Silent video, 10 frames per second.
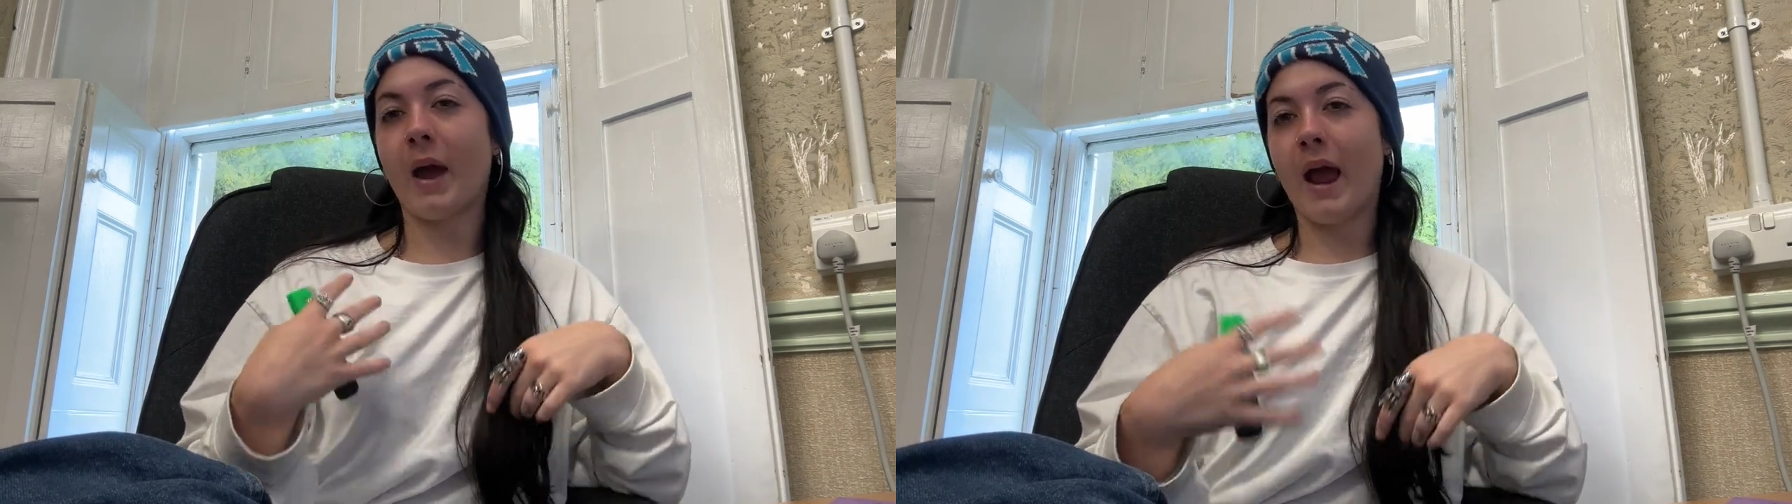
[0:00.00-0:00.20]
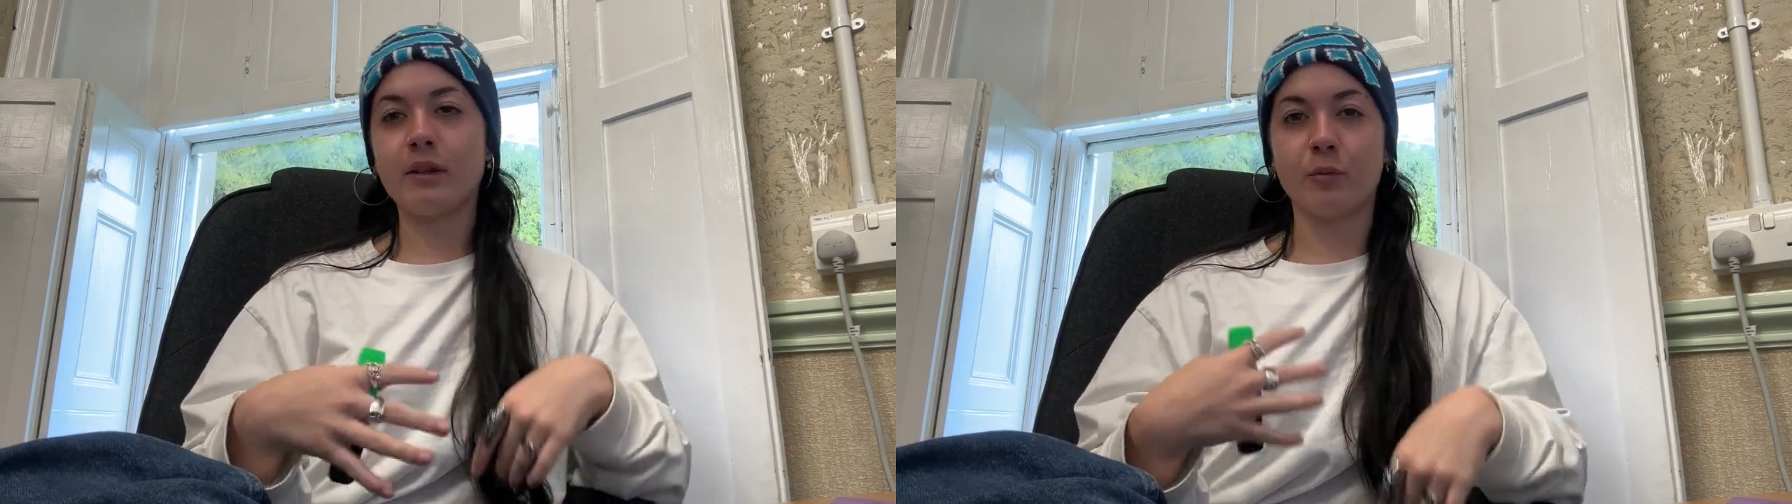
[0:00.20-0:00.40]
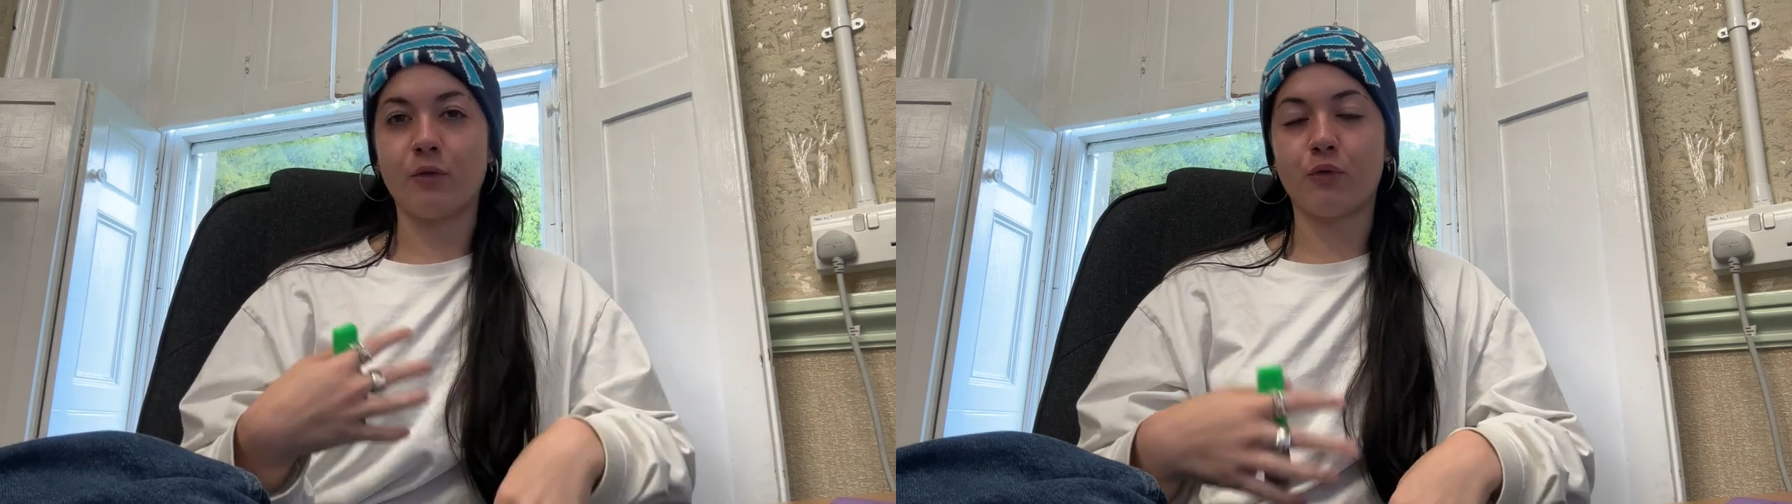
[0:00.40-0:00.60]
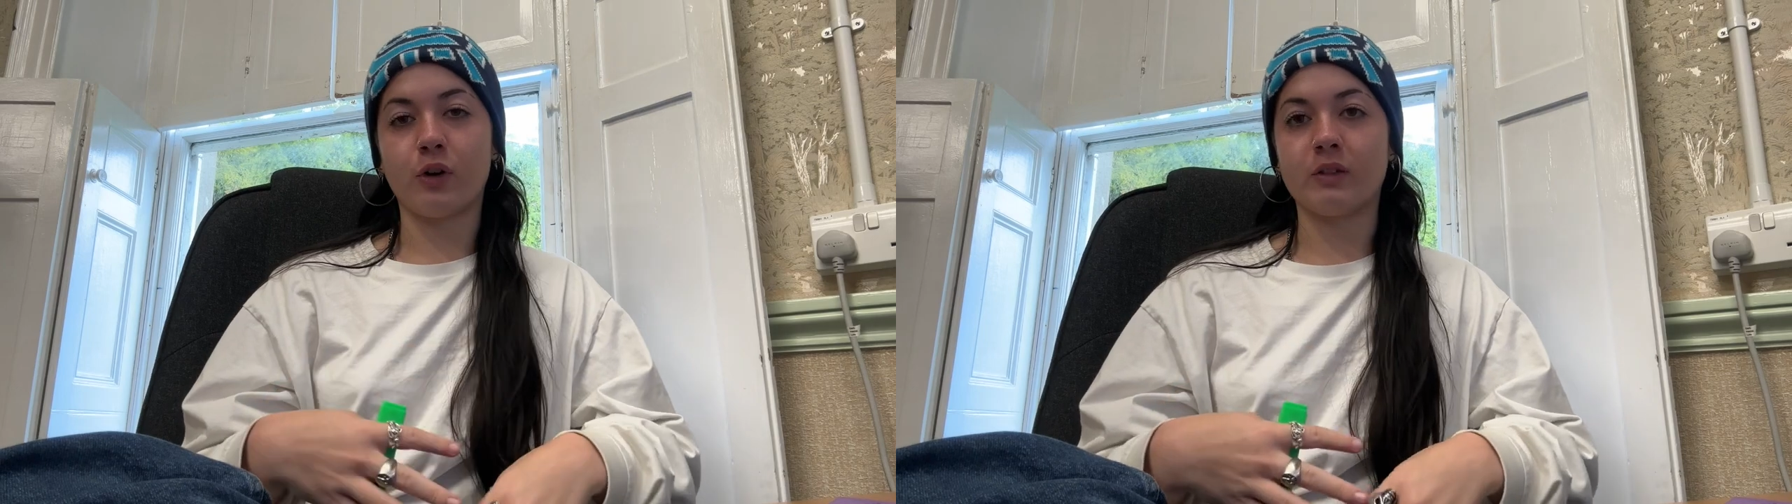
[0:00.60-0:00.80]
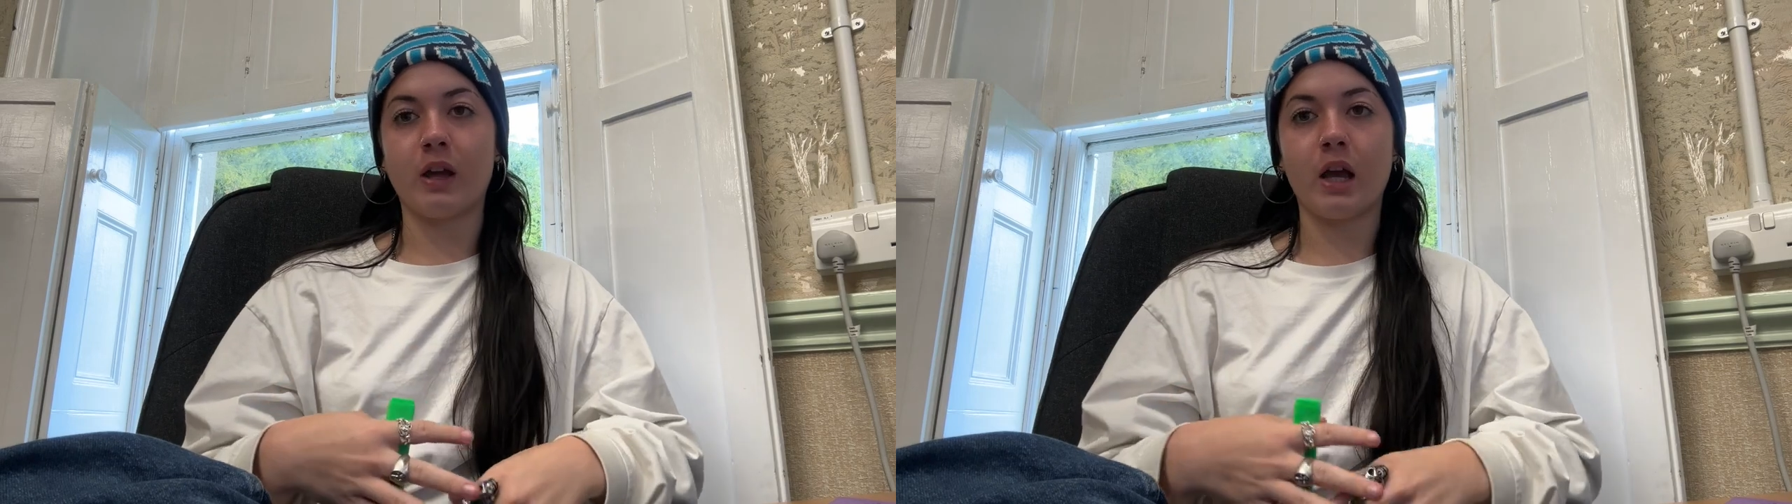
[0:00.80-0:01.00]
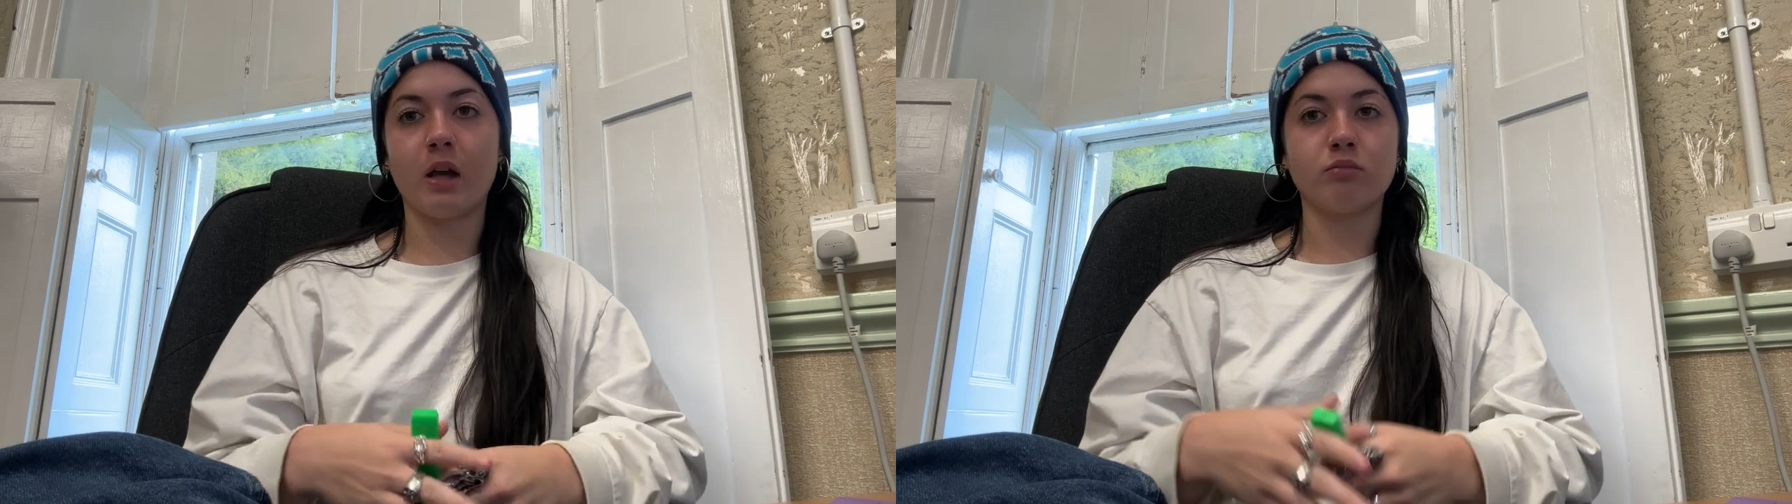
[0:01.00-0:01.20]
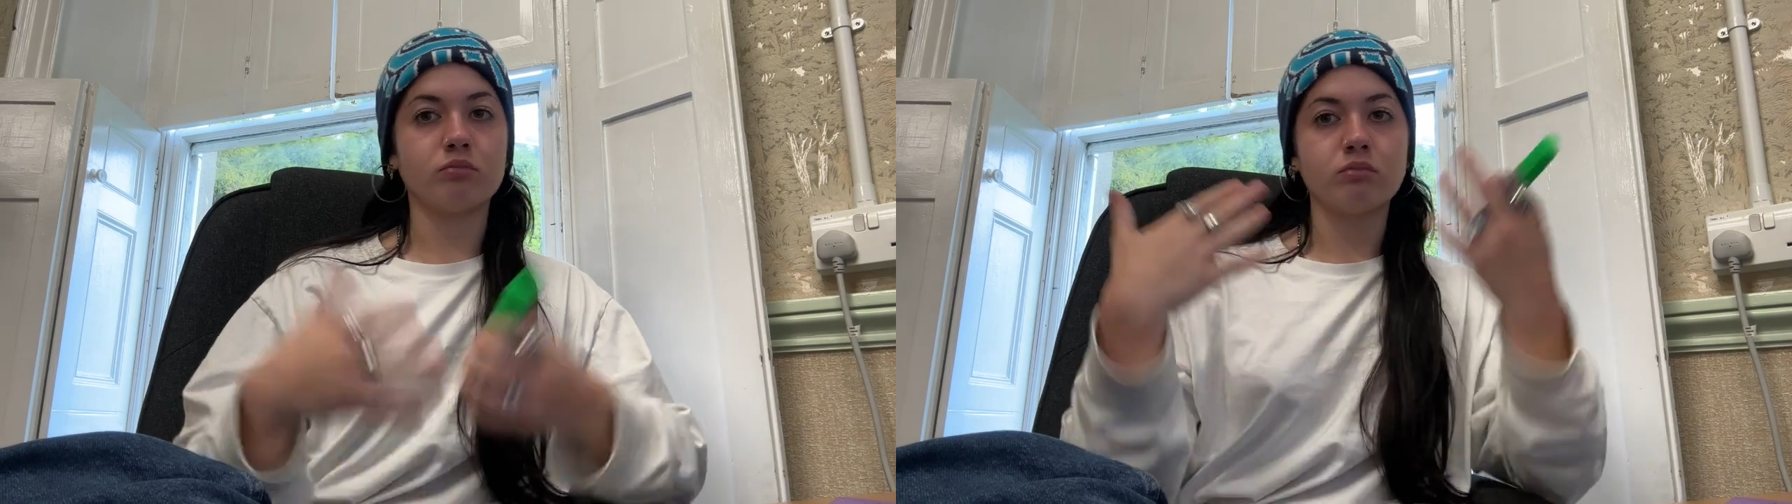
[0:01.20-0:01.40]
hair's a bit frizzy,